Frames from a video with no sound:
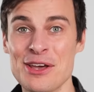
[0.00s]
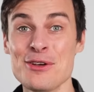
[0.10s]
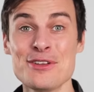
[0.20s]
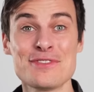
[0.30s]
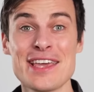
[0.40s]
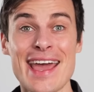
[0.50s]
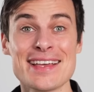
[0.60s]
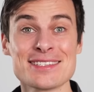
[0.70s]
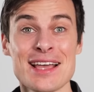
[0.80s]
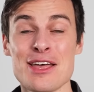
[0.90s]
Who'd have
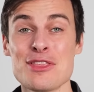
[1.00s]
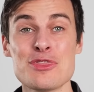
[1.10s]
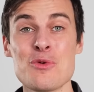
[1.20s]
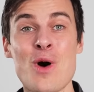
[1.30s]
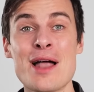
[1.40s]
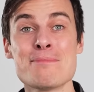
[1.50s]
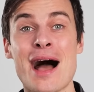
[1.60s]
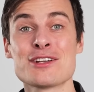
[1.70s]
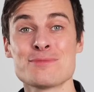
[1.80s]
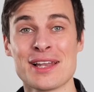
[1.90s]
guessed that the one
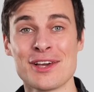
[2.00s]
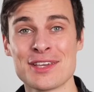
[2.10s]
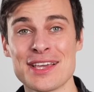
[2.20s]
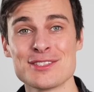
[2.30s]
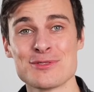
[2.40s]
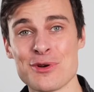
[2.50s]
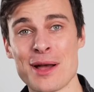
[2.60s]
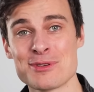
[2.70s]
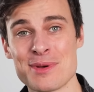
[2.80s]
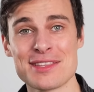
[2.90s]
marshmallow kids grew
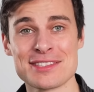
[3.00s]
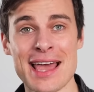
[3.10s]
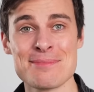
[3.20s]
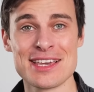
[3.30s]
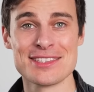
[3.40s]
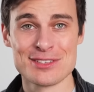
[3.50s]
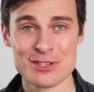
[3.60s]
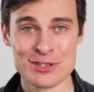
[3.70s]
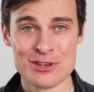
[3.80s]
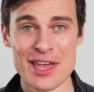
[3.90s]
up to be the same kids that
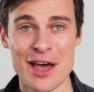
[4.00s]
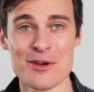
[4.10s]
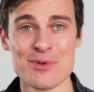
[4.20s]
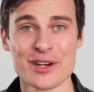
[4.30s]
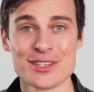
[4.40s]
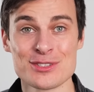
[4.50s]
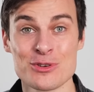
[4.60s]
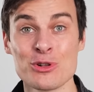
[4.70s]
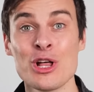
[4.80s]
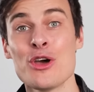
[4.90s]
didn't do their homework at school,